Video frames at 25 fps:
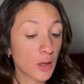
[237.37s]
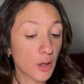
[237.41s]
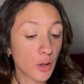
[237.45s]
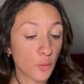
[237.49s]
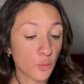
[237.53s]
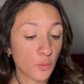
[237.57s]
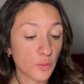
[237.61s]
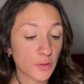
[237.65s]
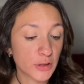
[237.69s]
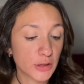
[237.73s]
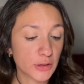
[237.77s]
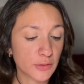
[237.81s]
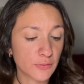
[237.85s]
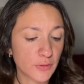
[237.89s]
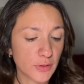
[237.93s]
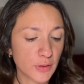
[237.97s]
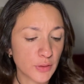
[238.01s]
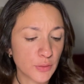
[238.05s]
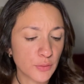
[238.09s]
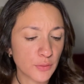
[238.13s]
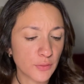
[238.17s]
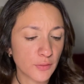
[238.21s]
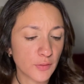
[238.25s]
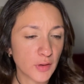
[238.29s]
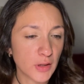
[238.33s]
One of the
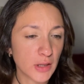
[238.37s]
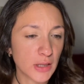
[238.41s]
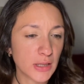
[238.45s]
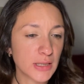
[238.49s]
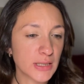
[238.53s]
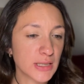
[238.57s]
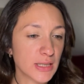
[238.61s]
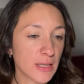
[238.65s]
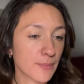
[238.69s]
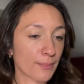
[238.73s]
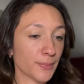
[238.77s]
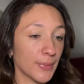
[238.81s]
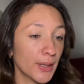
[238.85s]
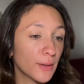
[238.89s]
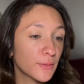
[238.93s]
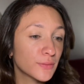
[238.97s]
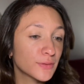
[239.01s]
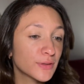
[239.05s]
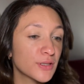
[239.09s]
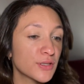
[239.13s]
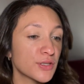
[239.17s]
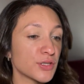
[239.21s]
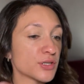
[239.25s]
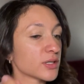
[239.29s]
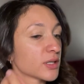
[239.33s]
good things about
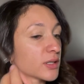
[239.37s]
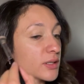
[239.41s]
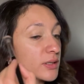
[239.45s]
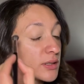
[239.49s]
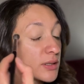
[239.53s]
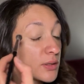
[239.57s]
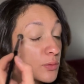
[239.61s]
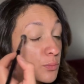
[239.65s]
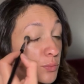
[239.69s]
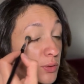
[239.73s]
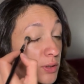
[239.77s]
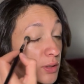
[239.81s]
starting with